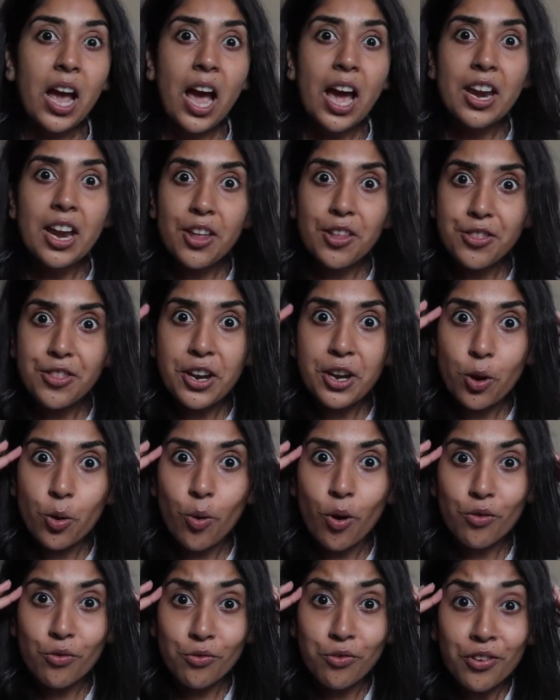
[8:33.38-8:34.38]
And I think
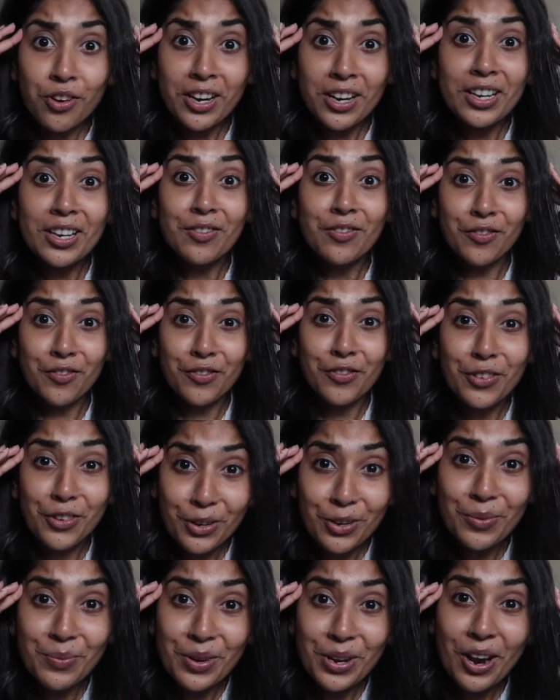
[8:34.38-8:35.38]
what really
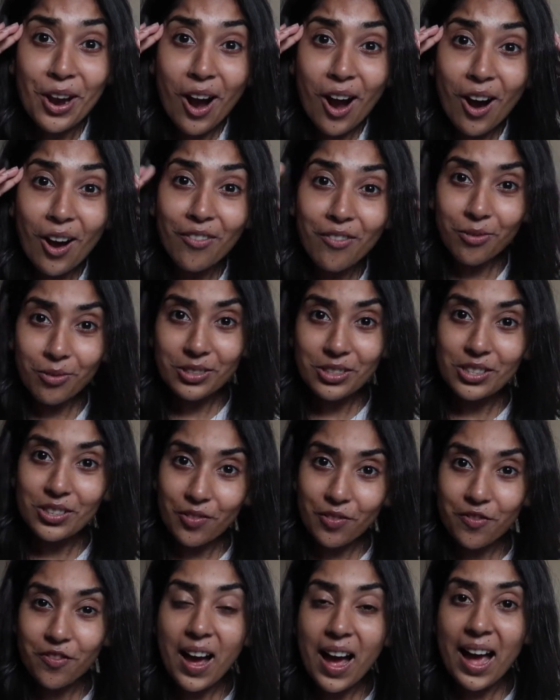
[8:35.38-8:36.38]
threw me off was
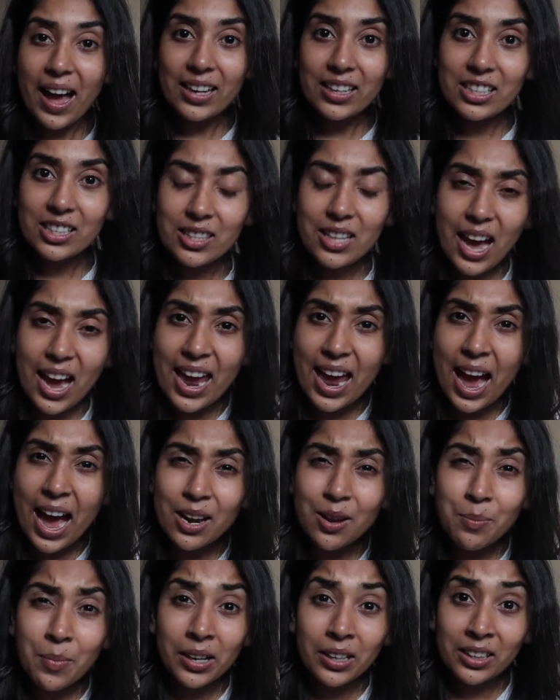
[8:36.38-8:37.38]
the fact that I
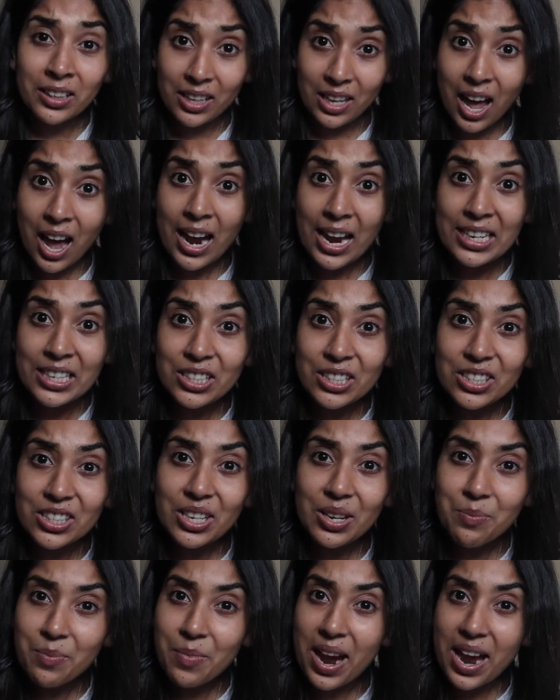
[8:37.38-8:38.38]
had my lines
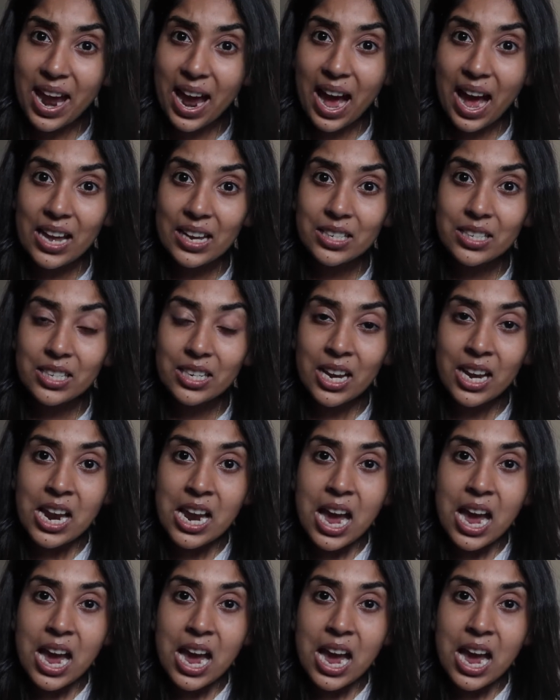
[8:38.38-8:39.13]
in my hand,